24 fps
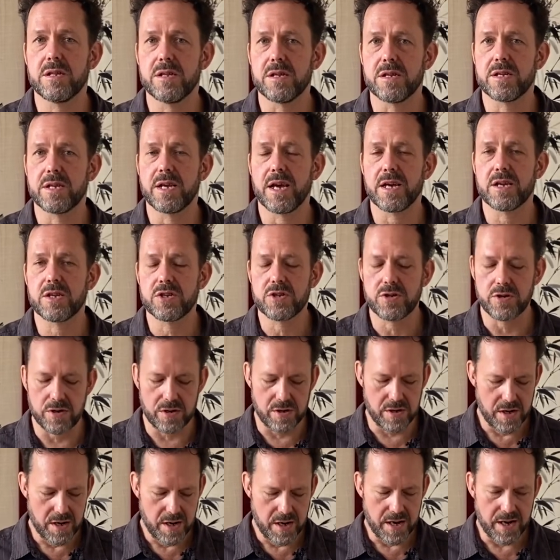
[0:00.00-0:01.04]
the
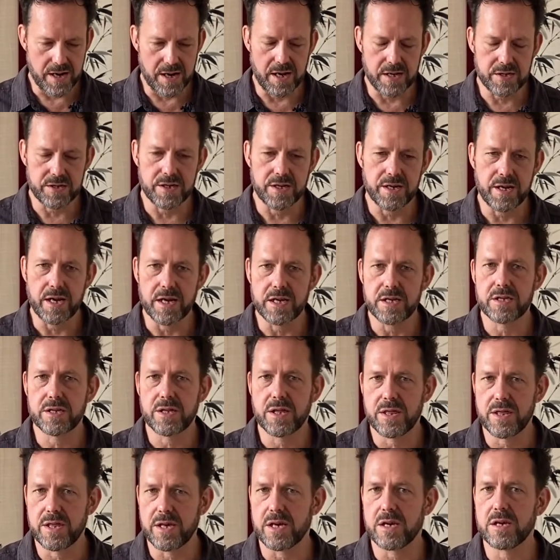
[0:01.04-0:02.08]
texture. It has a nice
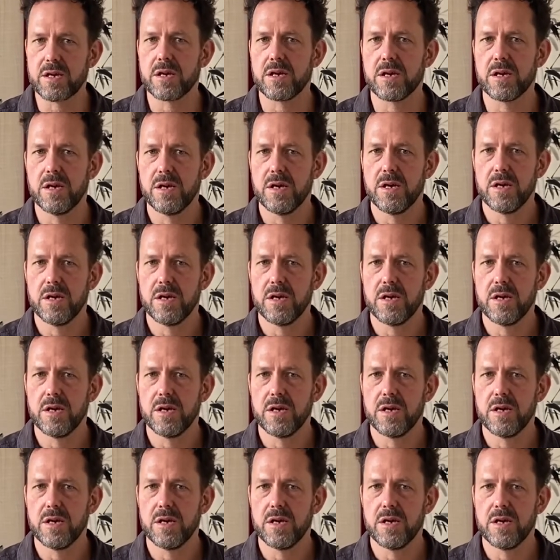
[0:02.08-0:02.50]
thick